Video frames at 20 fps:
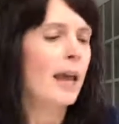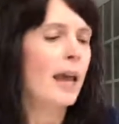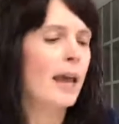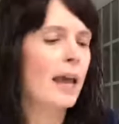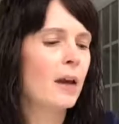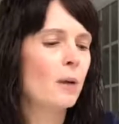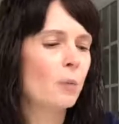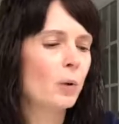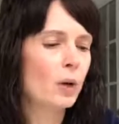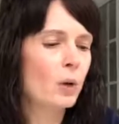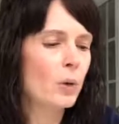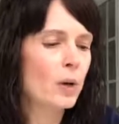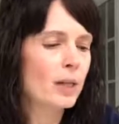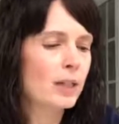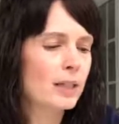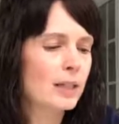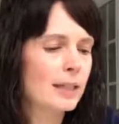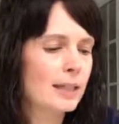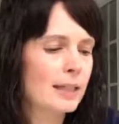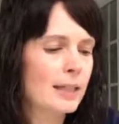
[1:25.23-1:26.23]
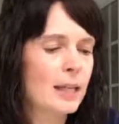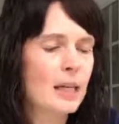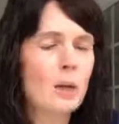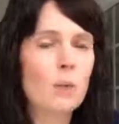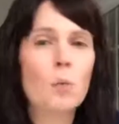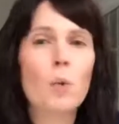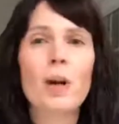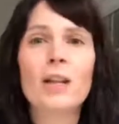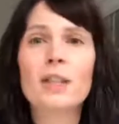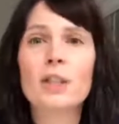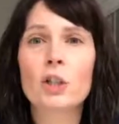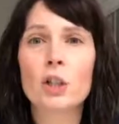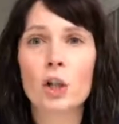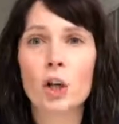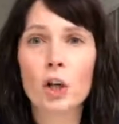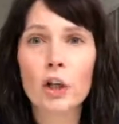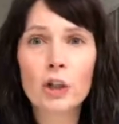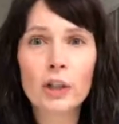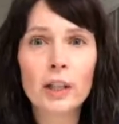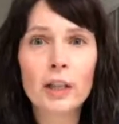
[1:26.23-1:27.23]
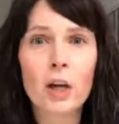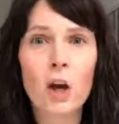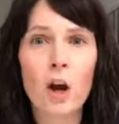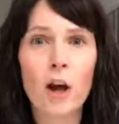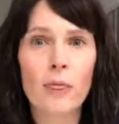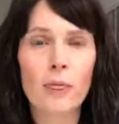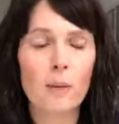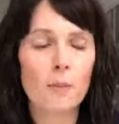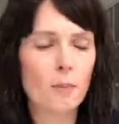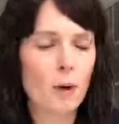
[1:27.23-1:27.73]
And we're going to see what's currently on the